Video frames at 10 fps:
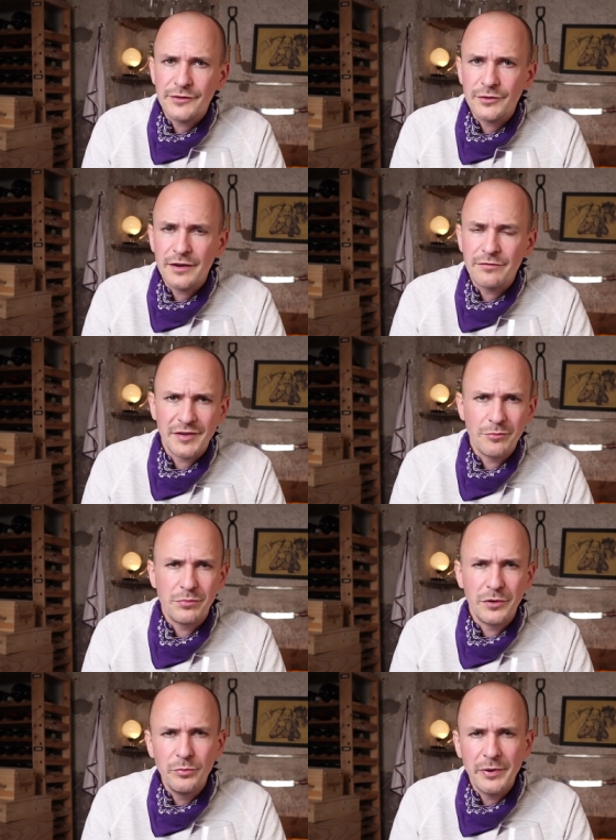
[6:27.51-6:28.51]
So you have some
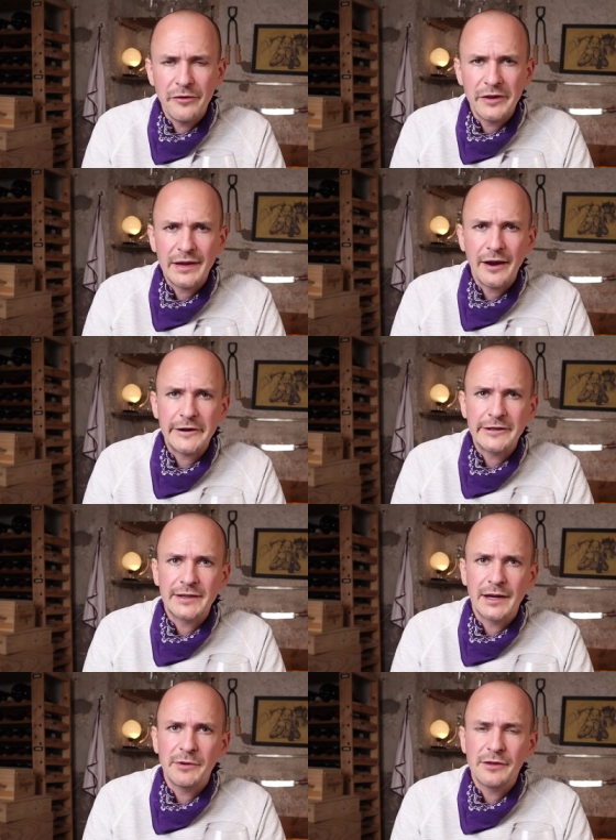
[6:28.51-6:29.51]
blueberry
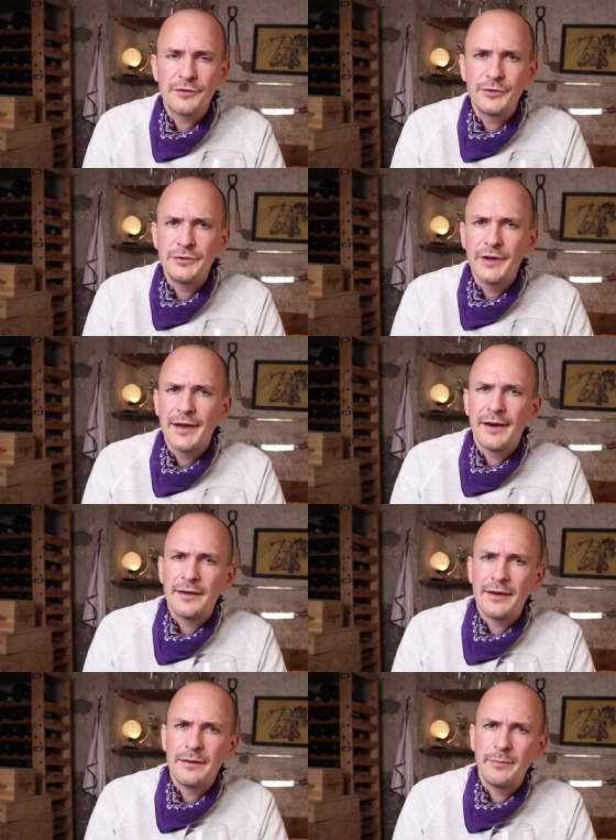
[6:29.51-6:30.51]
character coming through,
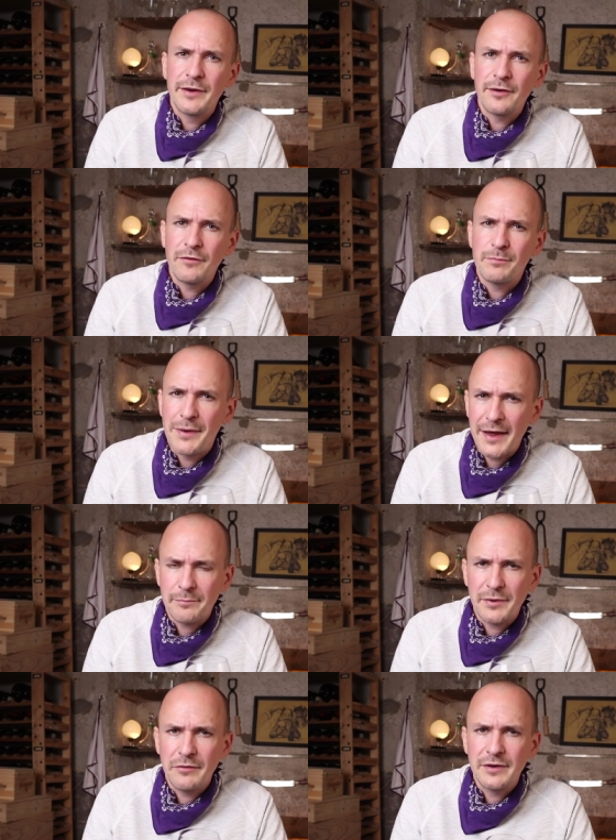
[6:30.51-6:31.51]
a little bit of
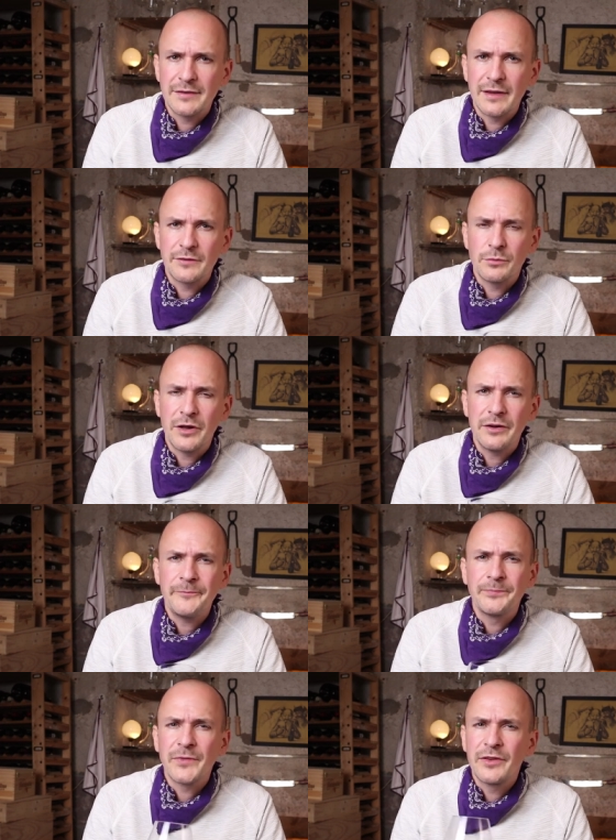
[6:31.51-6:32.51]
blackberries as
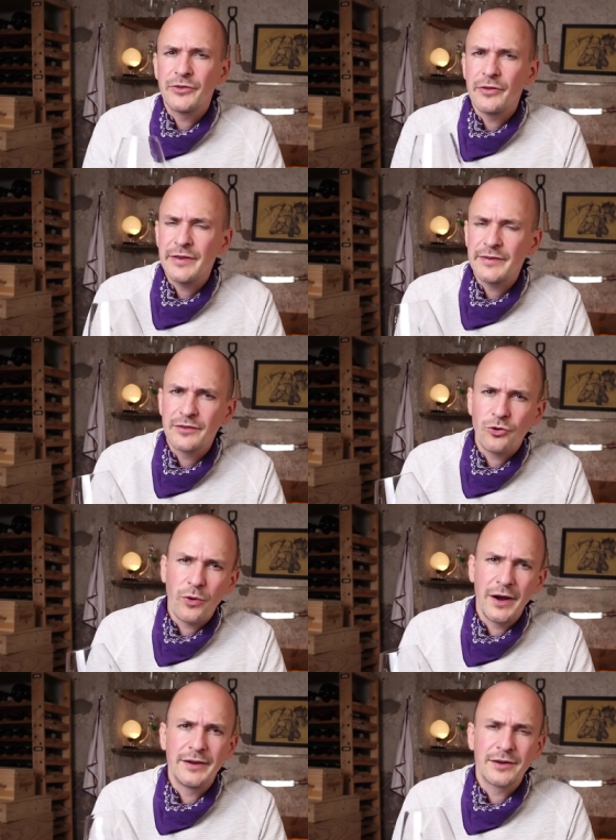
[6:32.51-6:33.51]
well. So this is
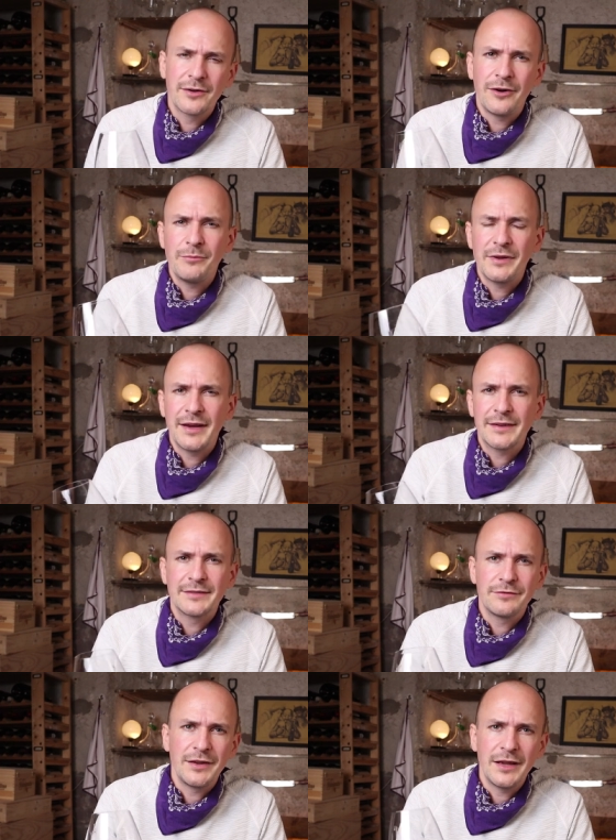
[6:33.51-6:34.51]
quite a
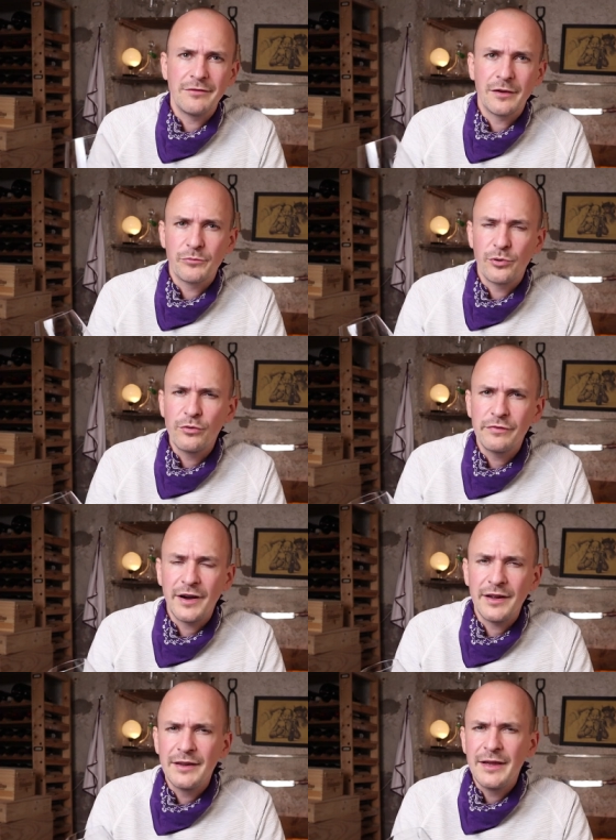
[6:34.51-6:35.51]
complex flavor
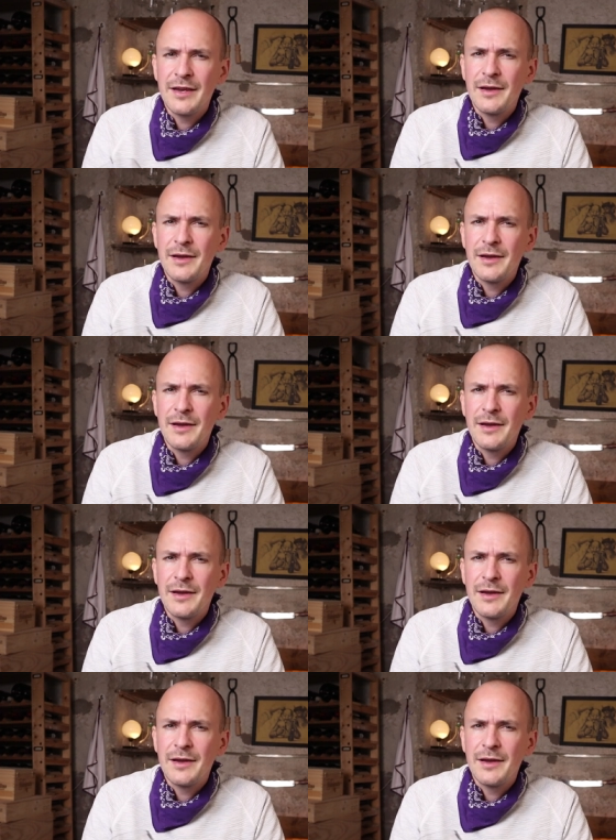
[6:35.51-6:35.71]
profile.